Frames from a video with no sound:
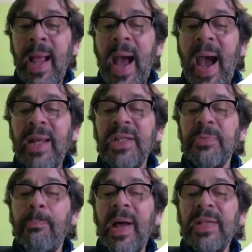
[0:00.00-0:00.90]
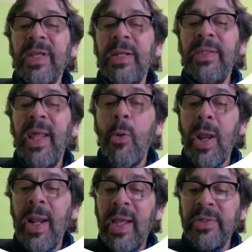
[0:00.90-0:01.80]
are spatially
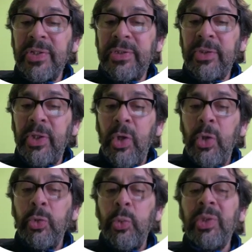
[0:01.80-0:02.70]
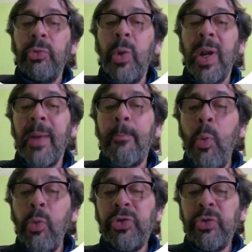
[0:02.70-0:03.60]
delocalized due to the
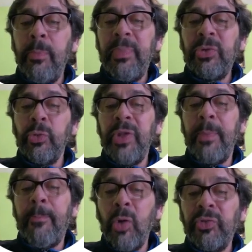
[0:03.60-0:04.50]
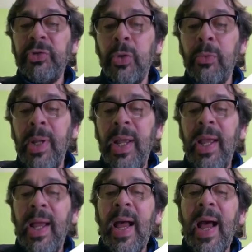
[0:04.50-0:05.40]
repulsion between the positron
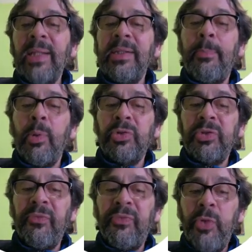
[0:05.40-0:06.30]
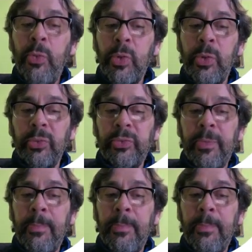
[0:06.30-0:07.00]
and the positive nucleus.